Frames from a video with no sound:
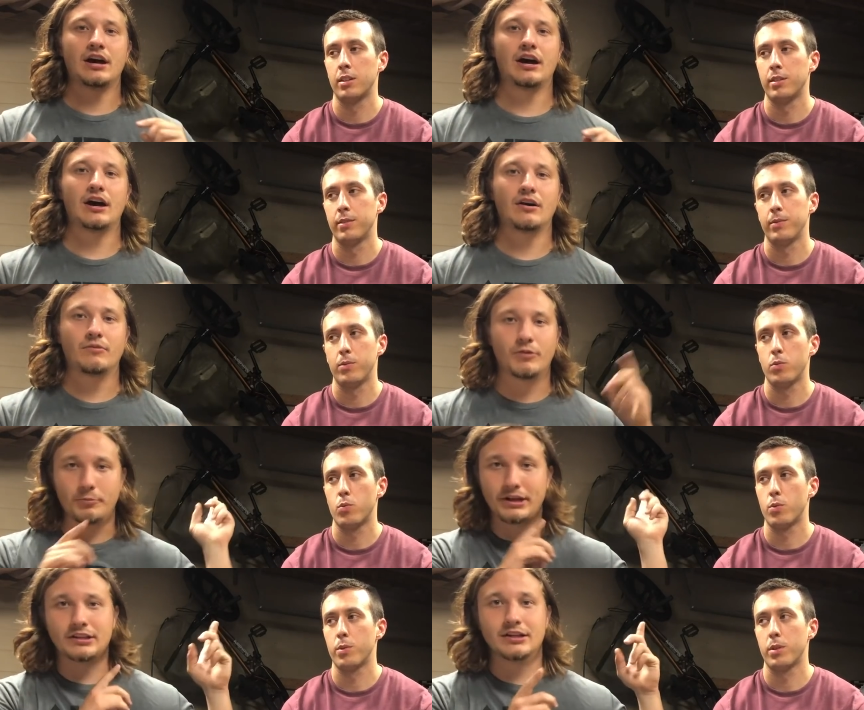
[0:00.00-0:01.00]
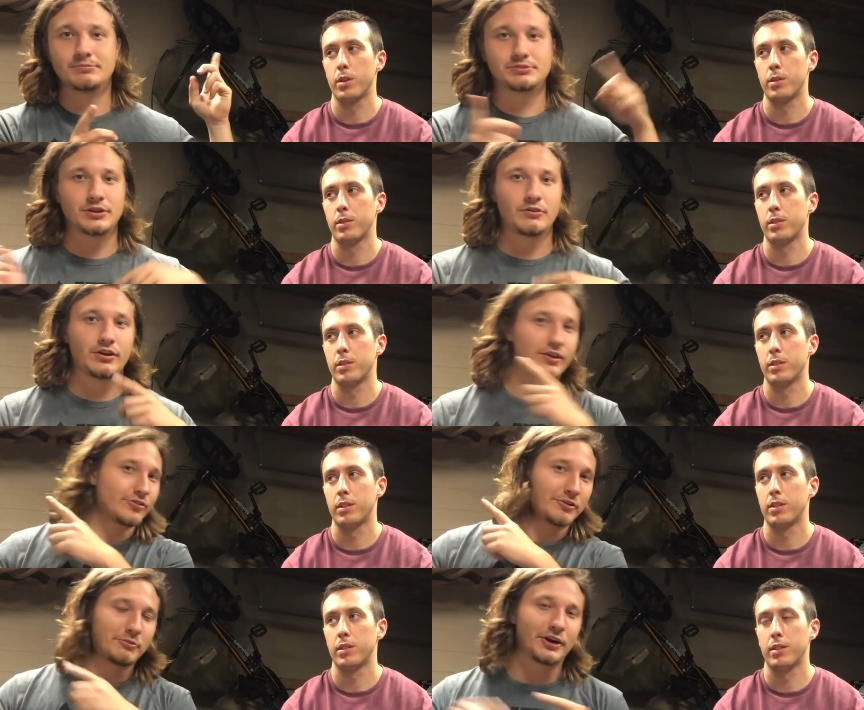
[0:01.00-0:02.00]
Speaker 1: there'll be clips going on
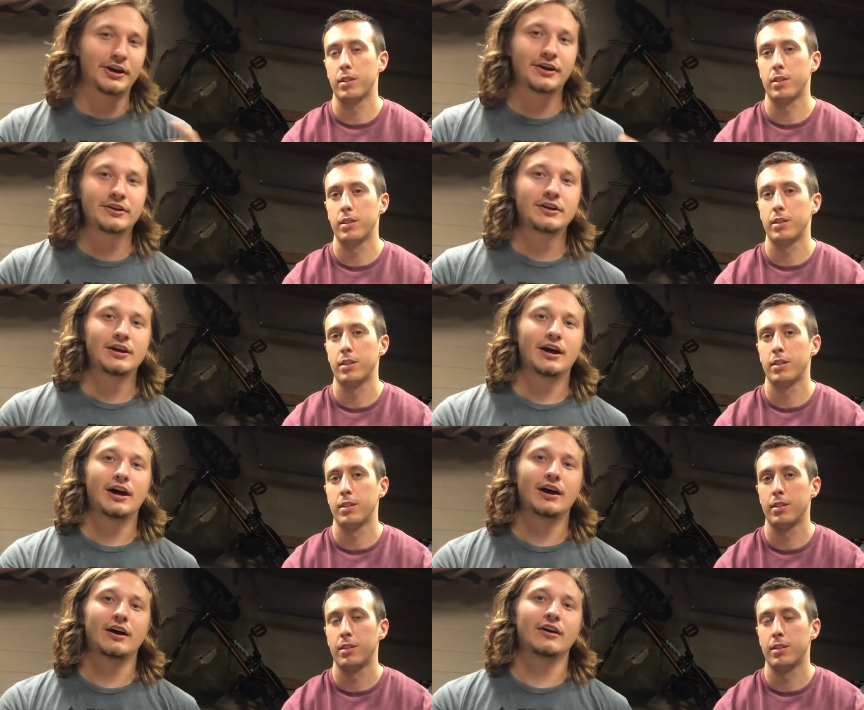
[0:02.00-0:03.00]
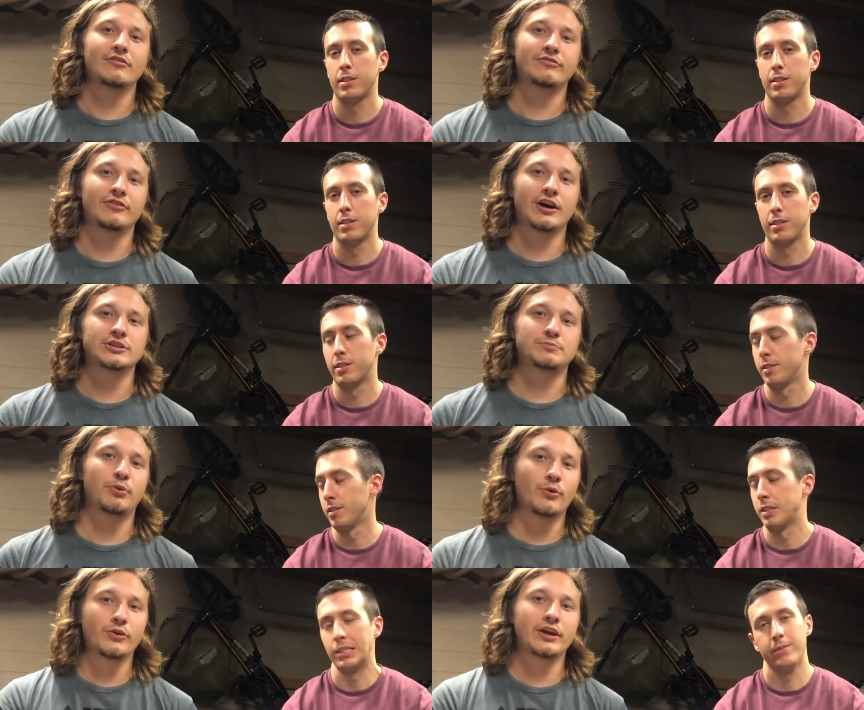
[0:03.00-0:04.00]
somewhere of us
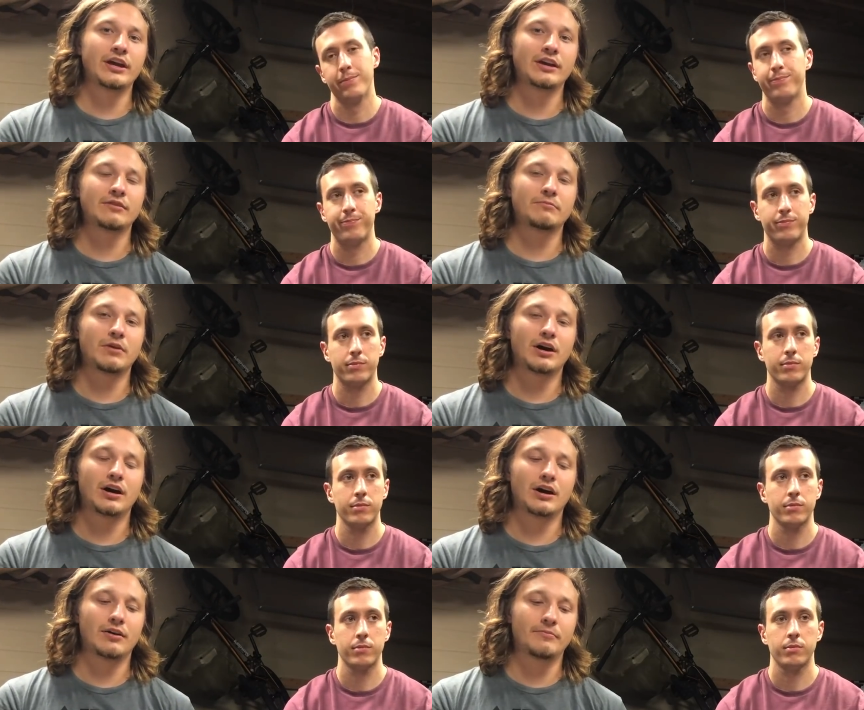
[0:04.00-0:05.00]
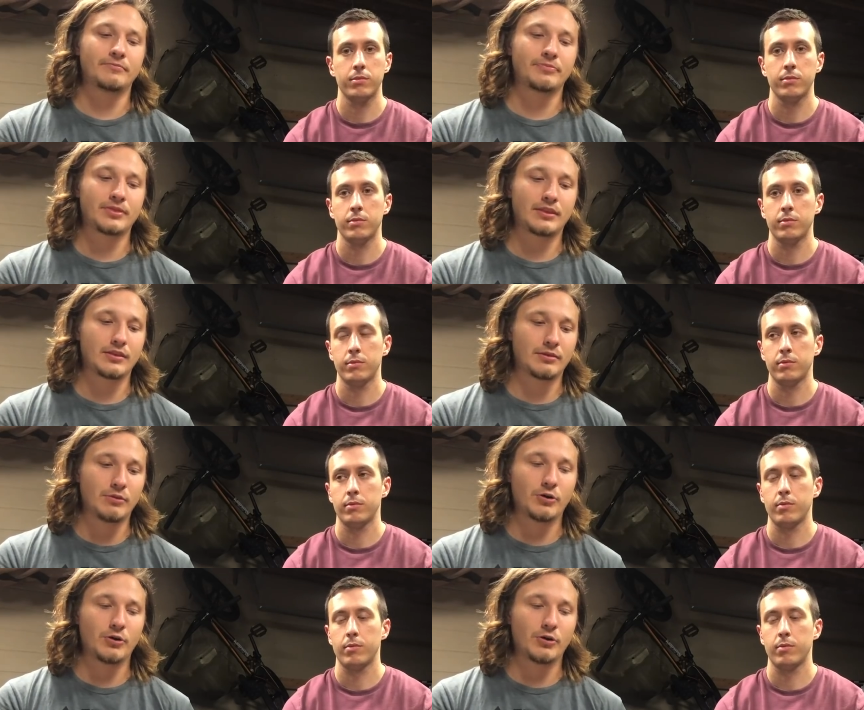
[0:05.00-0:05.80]
pulling the